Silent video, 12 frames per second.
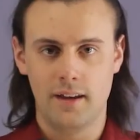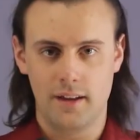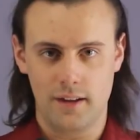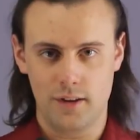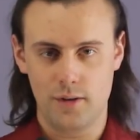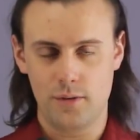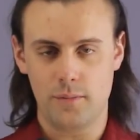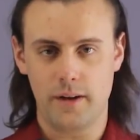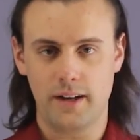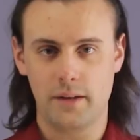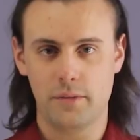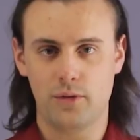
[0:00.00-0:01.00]
Hello, my
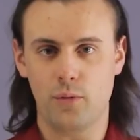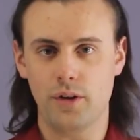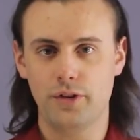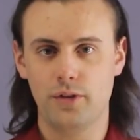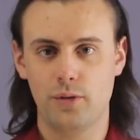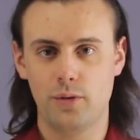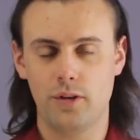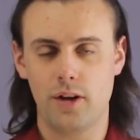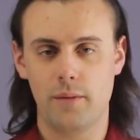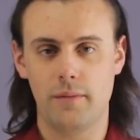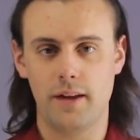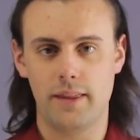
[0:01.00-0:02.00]
name is Walter
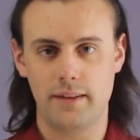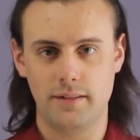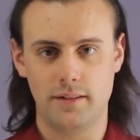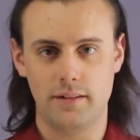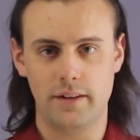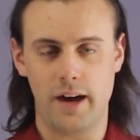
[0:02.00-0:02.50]
Unglaub, and this is